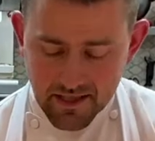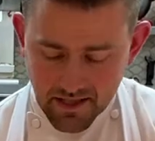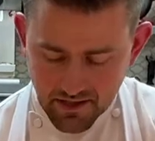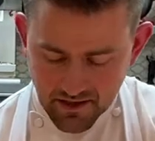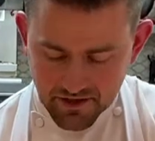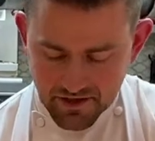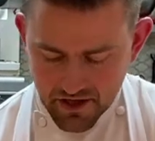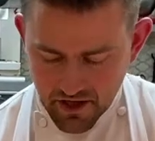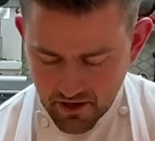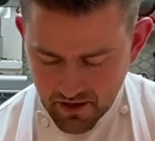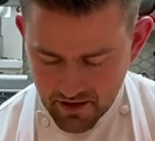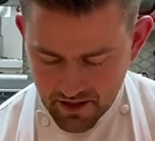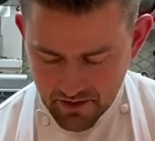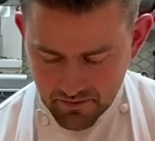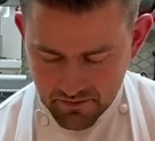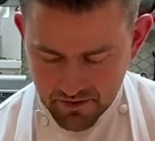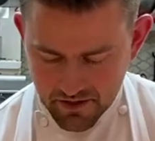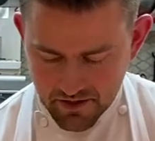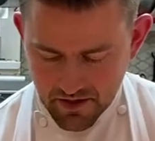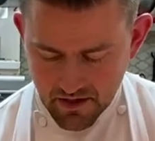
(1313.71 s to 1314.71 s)
little
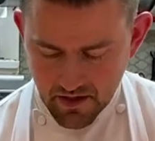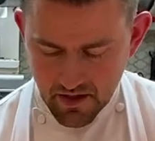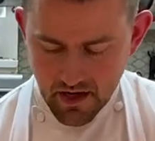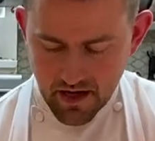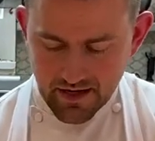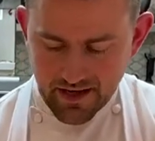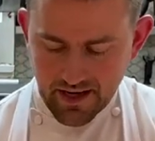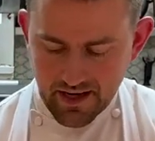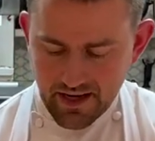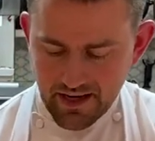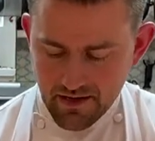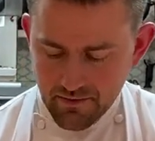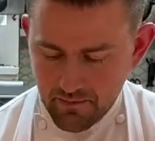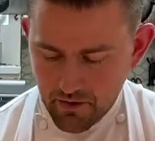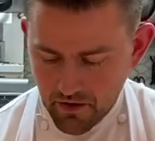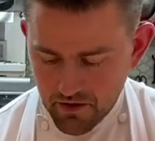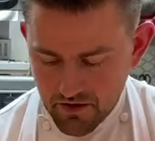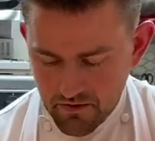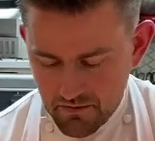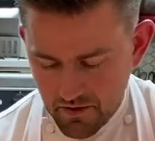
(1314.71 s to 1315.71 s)
turnips. And then in the
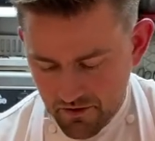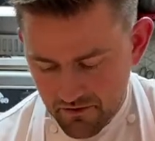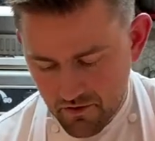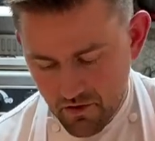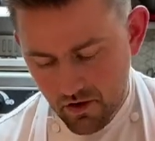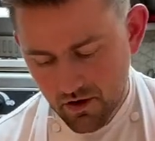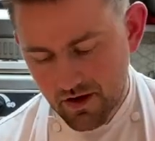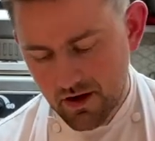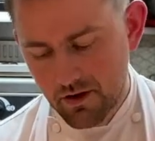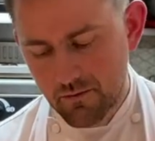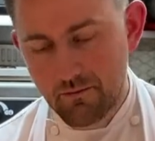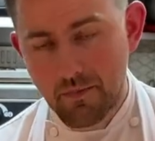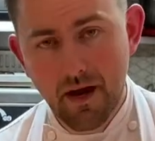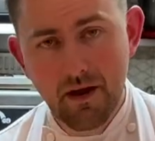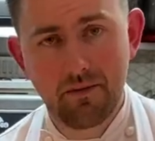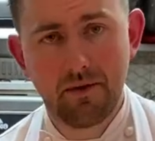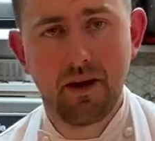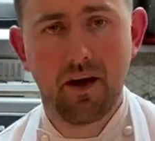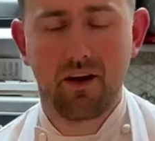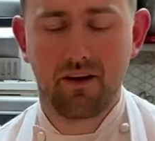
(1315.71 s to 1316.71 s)
bottom, I've got little
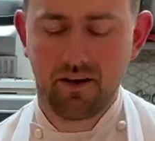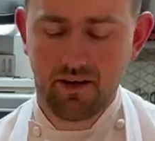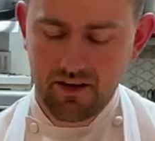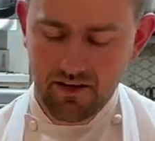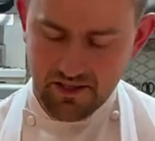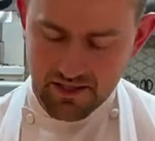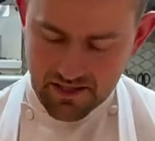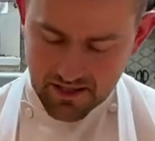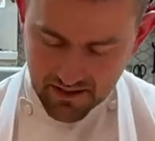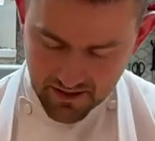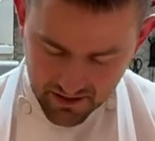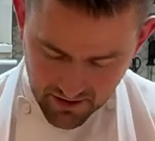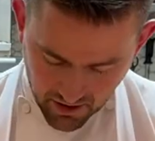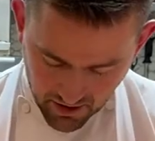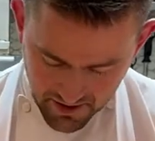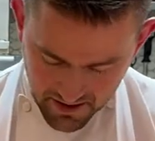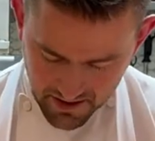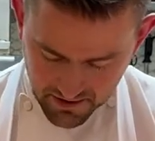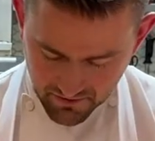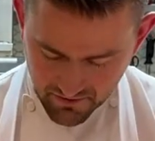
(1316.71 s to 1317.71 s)
baby onions,
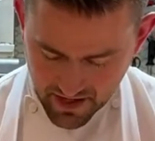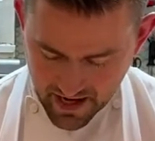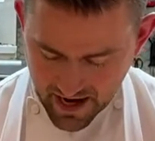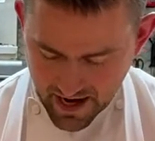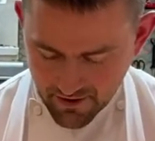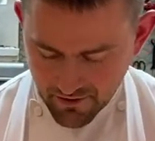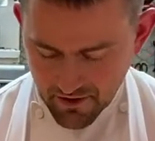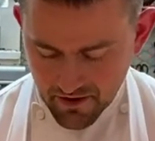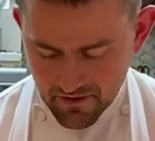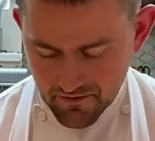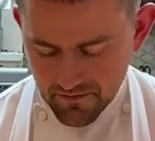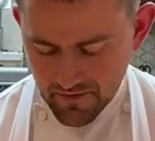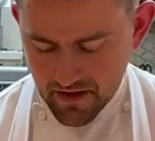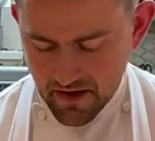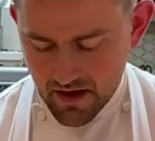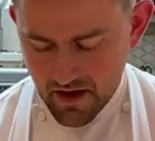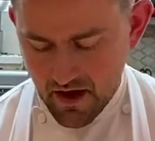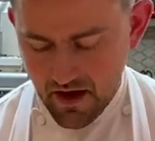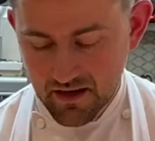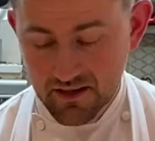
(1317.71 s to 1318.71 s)
dice of carrot,
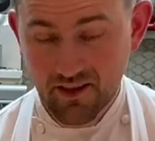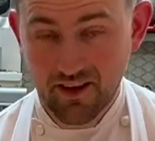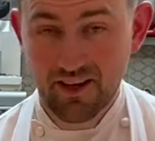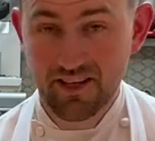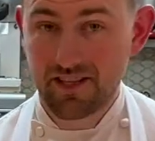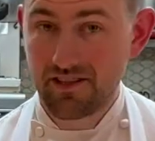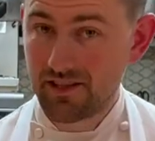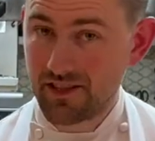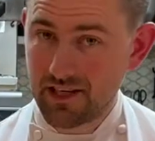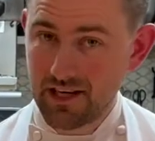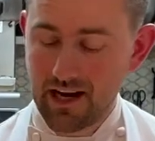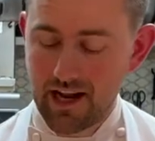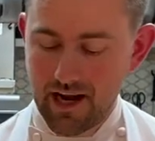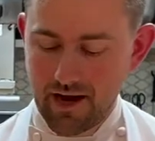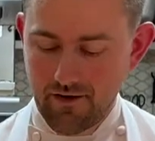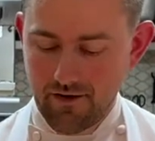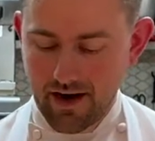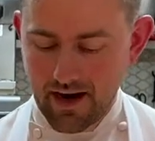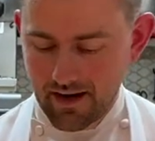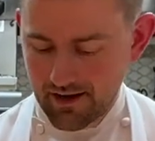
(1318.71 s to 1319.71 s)
uh, dice of
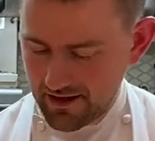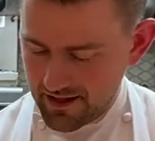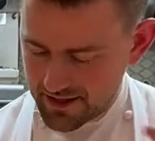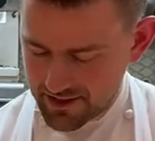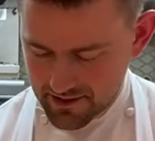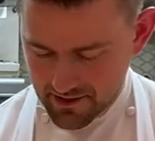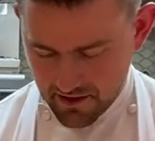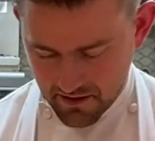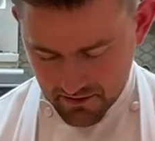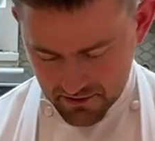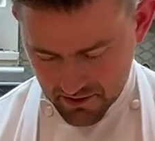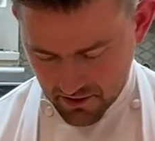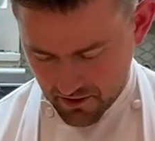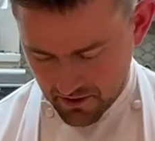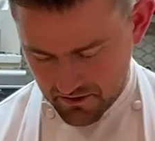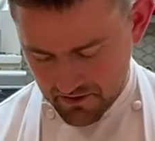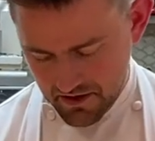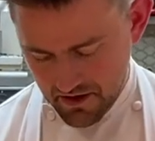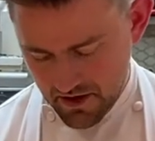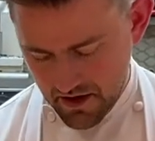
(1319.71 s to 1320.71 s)
celeriac, list goes
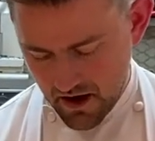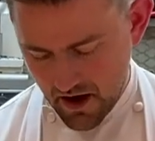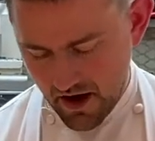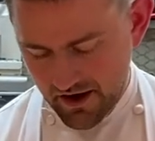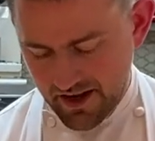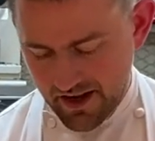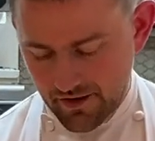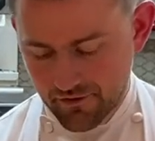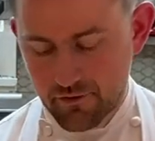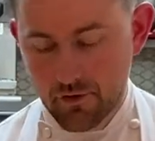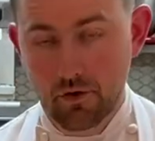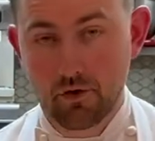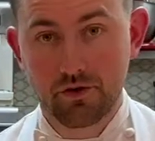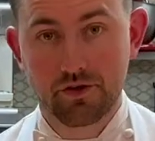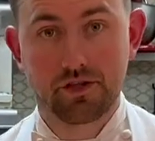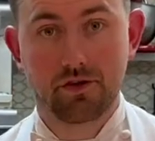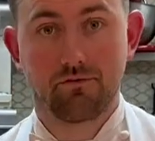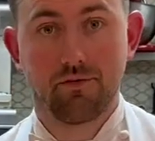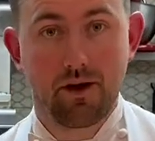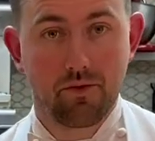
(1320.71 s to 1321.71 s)
on. And then of course
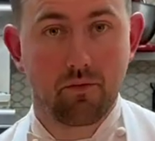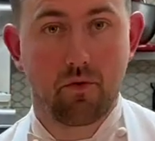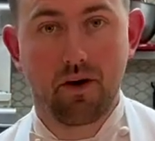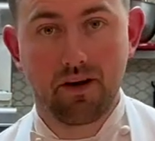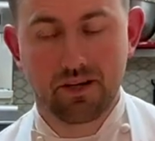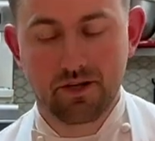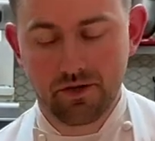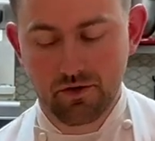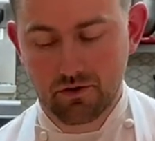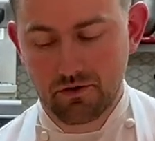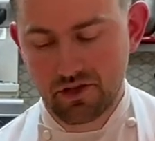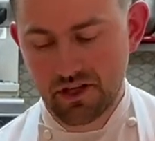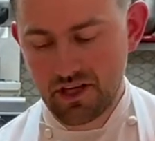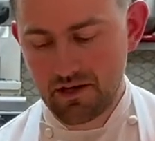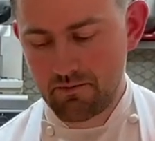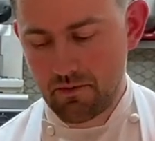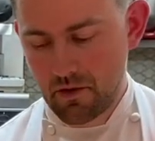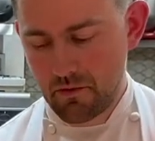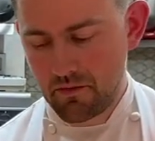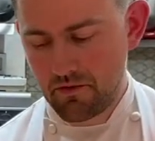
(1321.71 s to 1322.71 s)
the red wine sauce in the
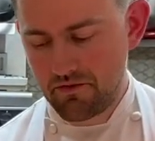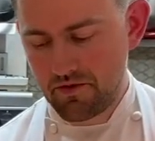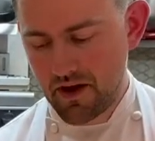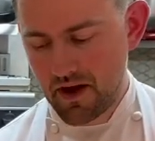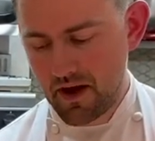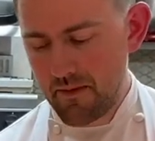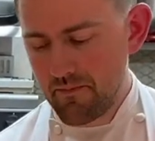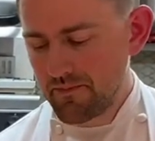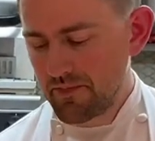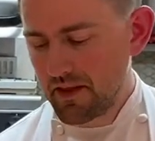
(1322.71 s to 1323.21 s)
bottom of there.